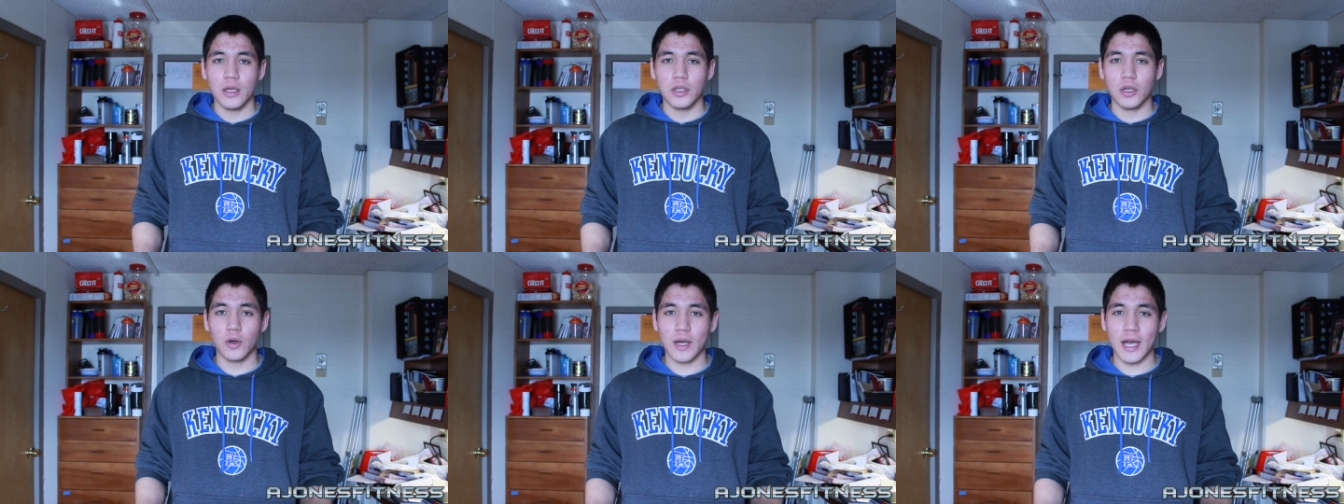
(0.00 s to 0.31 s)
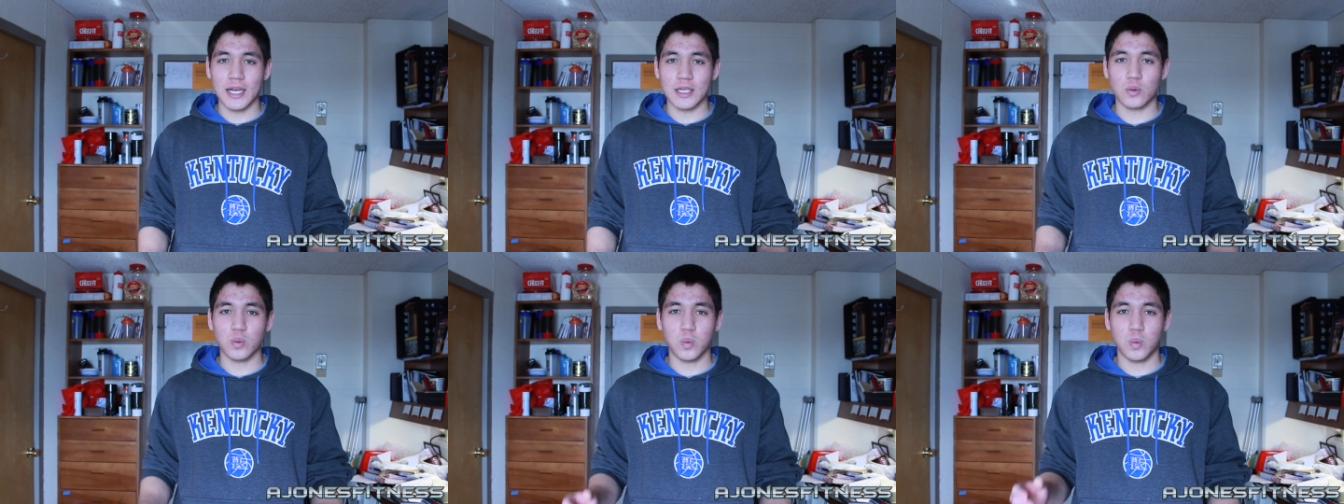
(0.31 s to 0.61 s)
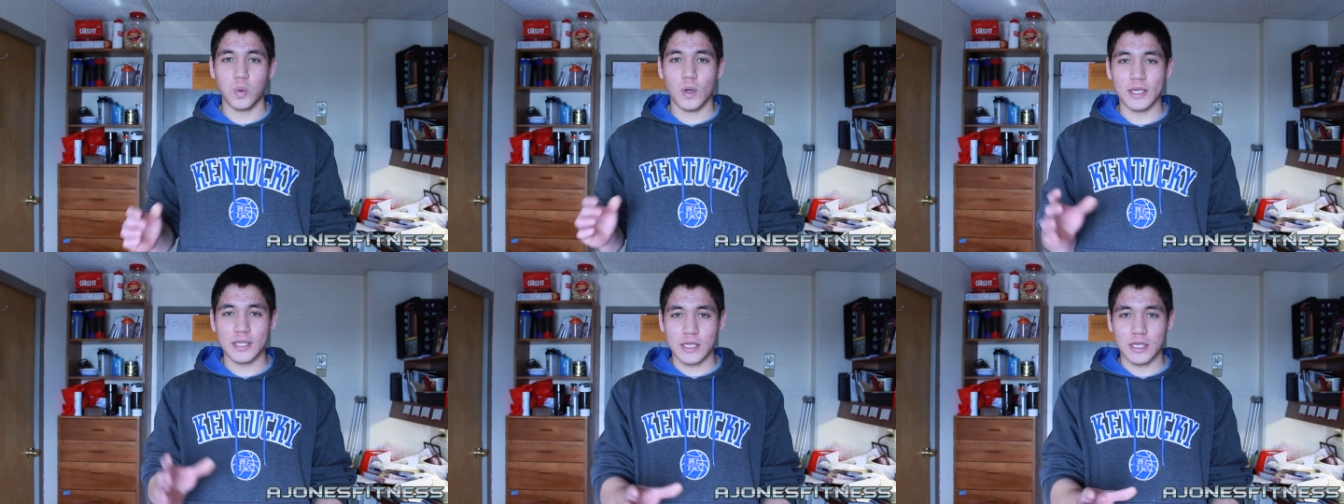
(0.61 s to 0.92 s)
Yo guys,
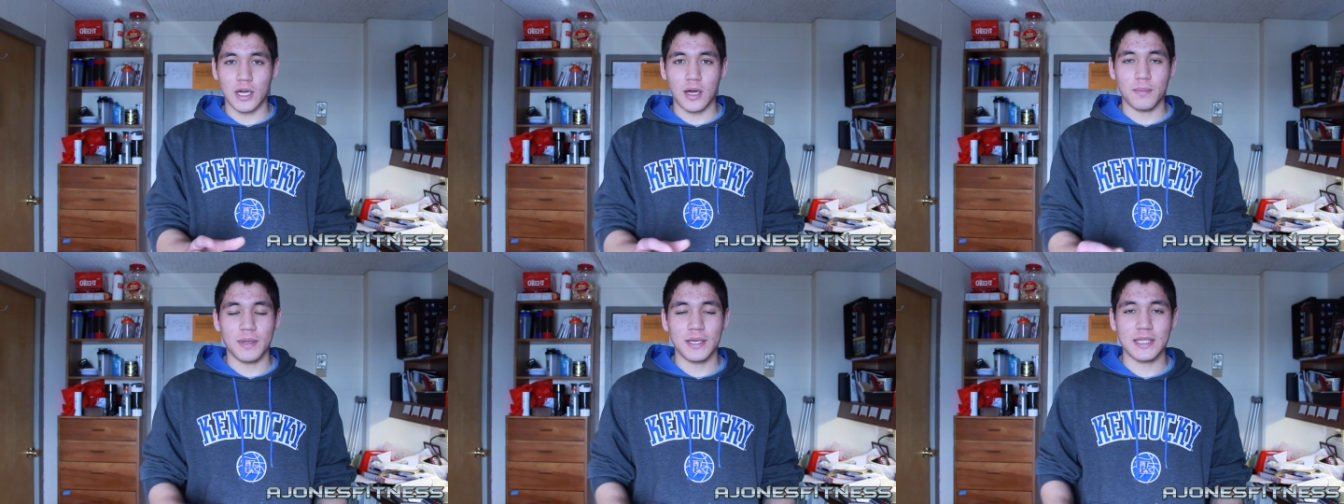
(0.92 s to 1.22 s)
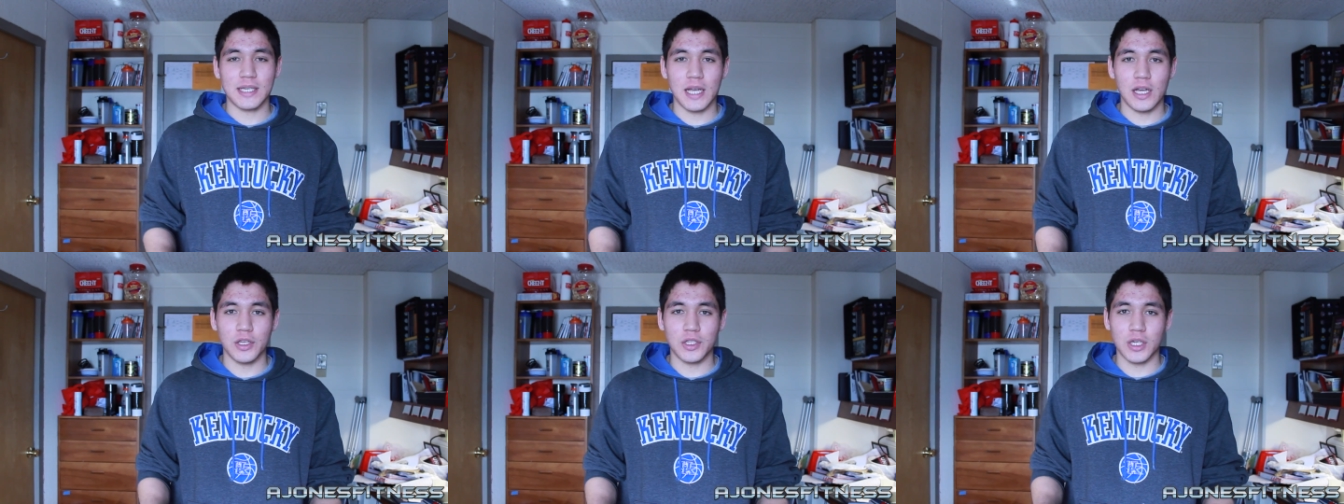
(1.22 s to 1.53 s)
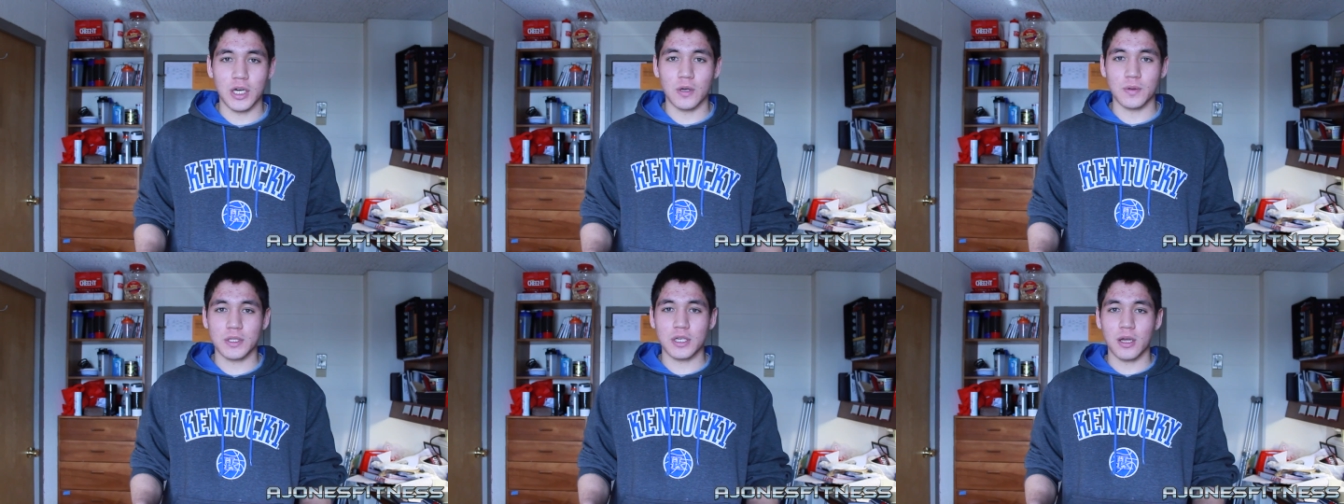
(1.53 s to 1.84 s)
what's up? It's A
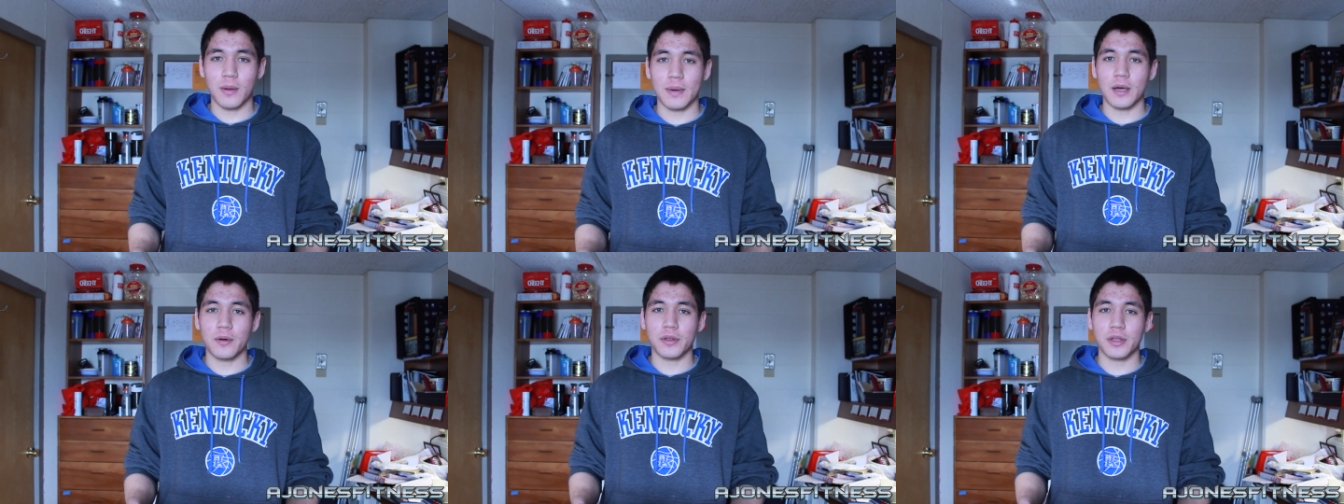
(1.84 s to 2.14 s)
Jones coming out